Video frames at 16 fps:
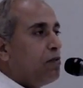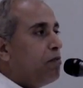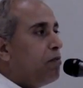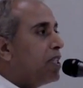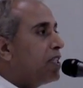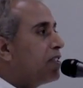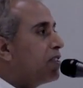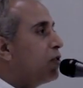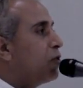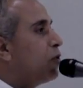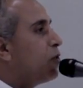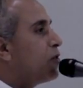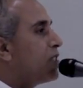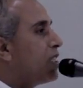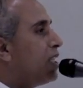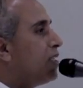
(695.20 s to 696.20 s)
But
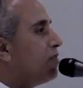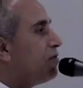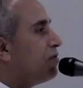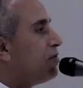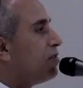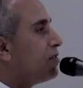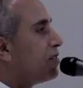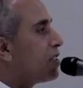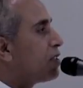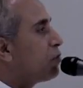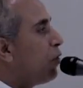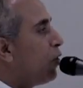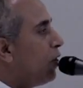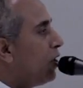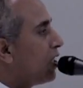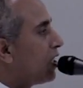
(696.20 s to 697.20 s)
those have
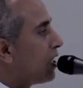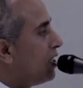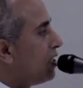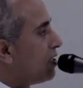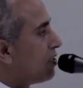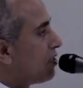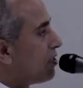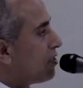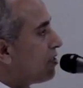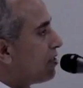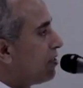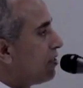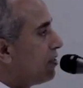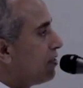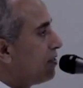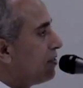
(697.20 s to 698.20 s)
small
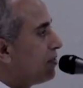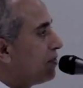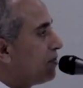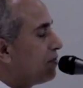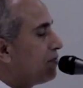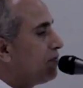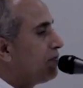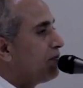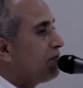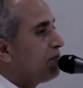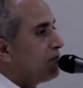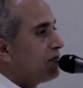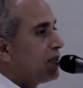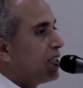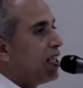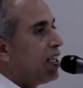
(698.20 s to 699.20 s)
kids,
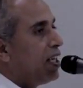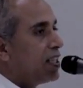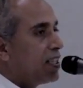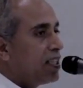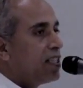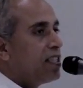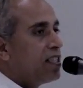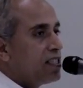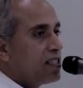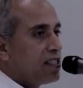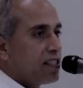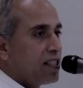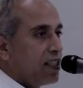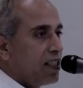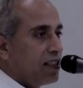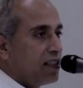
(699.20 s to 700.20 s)
I can
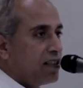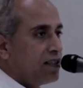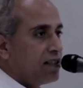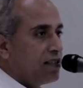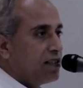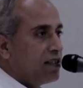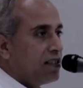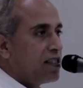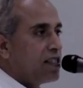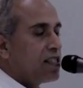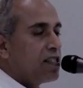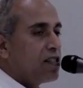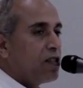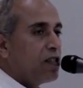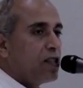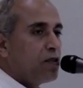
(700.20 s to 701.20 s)
understand. This is
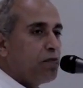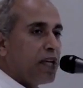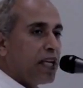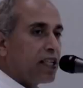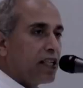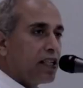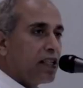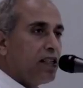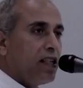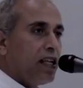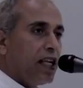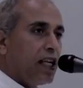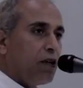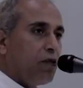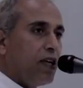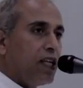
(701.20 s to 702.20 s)
not a practical
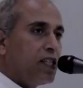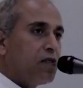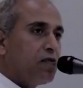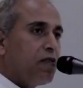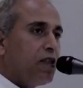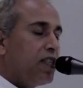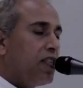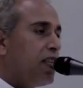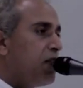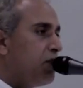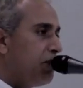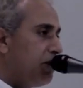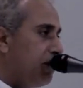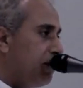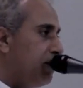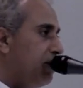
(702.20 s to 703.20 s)
advice for
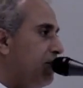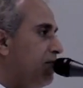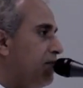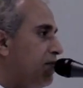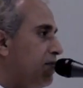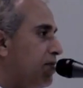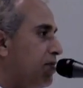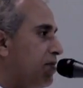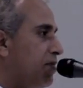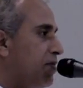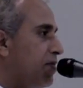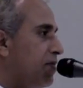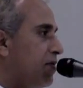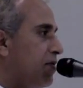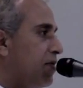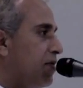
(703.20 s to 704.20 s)
them.
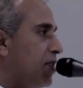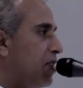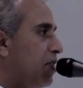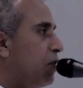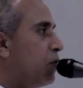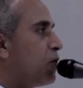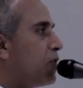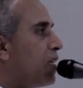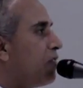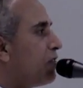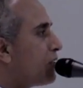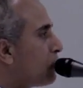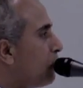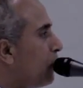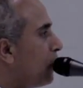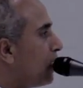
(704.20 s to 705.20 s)
Those have
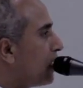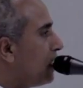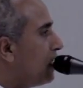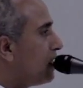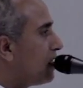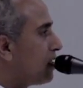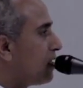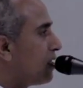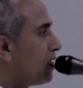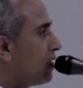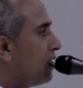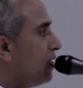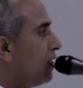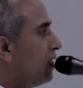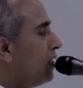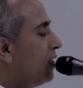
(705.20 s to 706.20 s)
small kids.
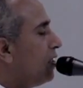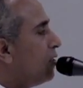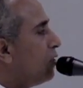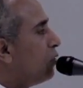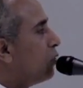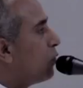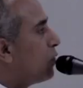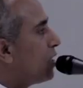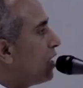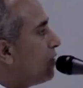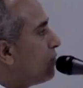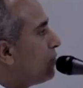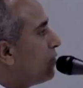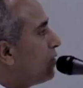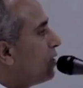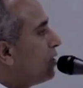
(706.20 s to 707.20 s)
Those
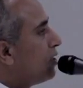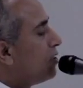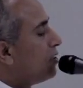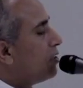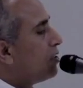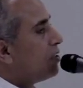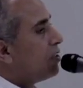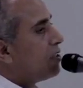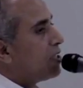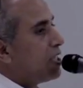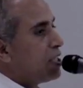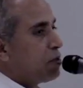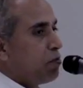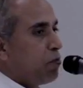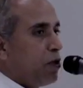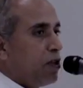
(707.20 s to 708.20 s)
have,
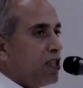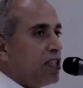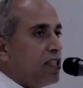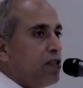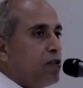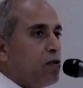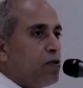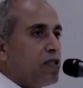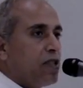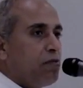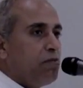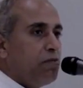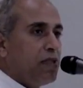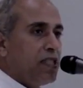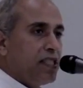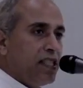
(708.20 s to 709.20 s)
since morning, those
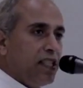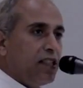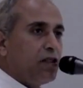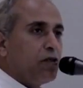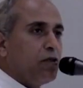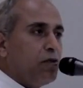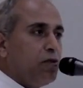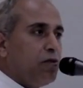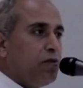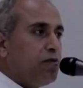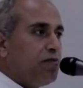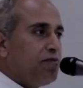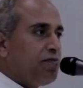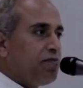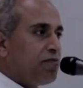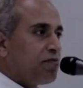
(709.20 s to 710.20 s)
are busy to